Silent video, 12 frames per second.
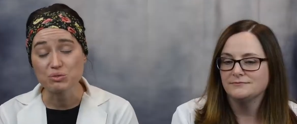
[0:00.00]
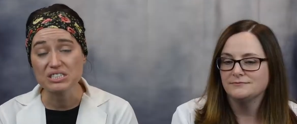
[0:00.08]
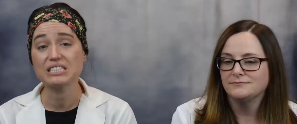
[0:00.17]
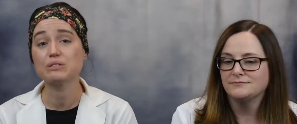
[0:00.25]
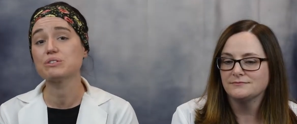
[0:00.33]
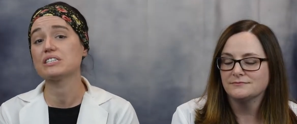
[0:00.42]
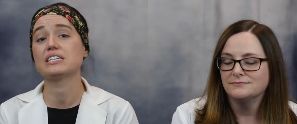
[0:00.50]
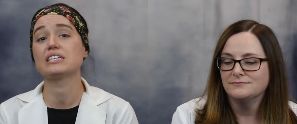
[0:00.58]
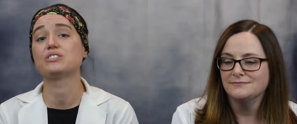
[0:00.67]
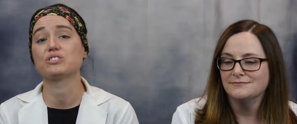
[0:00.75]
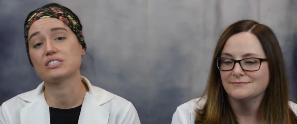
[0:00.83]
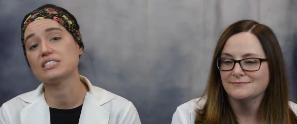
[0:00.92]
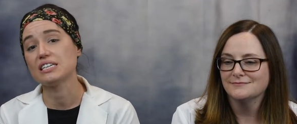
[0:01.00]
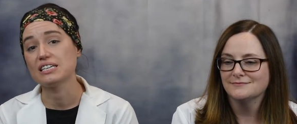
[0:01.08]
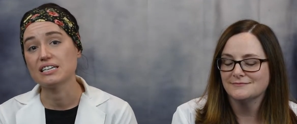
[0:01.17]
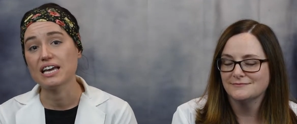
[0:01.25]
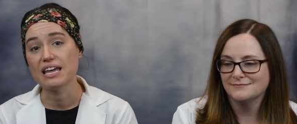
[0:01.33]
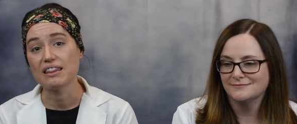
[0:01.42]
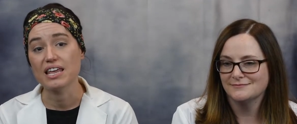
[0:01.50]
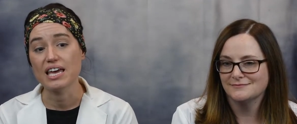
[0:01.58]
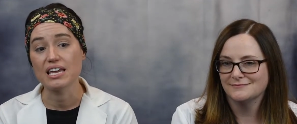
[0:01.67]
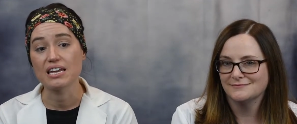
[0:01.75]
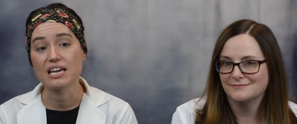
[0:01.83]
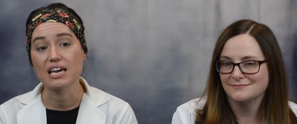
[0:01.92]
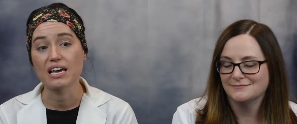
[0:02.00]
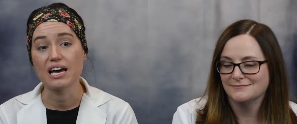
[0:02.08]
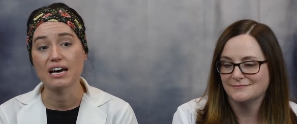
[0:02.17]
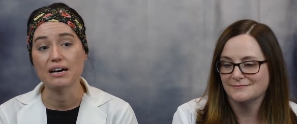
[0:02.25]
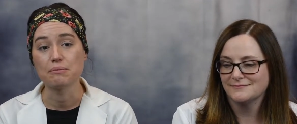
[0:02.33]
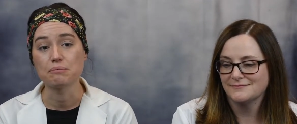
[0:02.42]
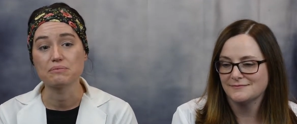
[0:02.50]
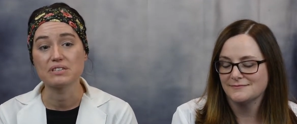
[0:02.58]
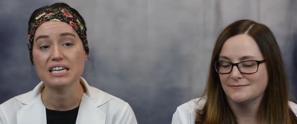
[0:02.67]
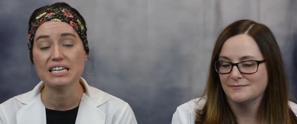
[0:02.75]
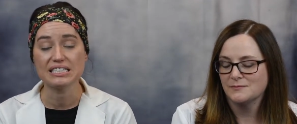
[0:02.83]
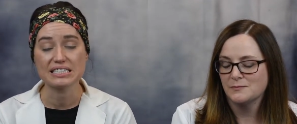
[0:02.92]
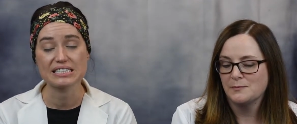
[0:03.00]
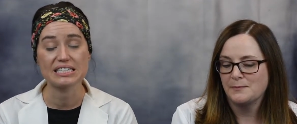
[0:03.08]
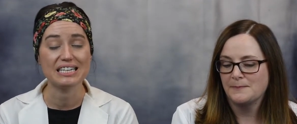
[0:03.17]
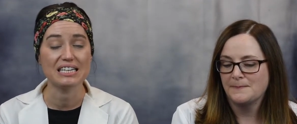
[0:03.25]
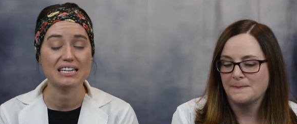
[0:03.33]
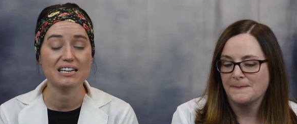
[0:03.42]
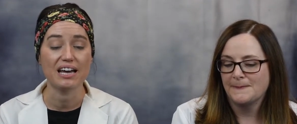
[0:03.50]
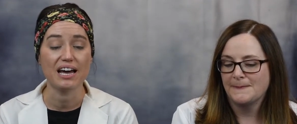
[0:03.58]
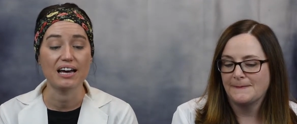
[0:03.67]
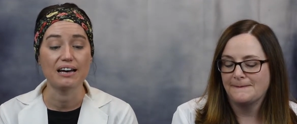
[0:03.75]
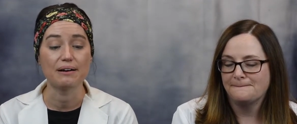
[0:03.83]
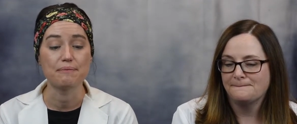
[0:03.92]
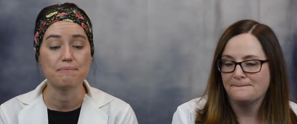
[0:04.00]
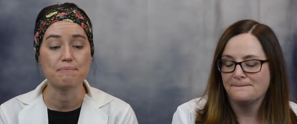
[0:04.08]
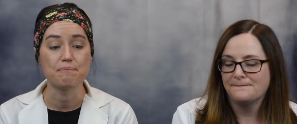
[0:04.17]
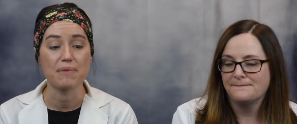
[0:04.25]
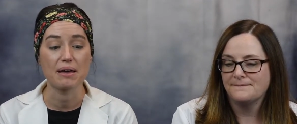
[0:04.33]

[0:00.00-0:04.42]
Speaker 1: really, really interesting. And then um, getting to see um,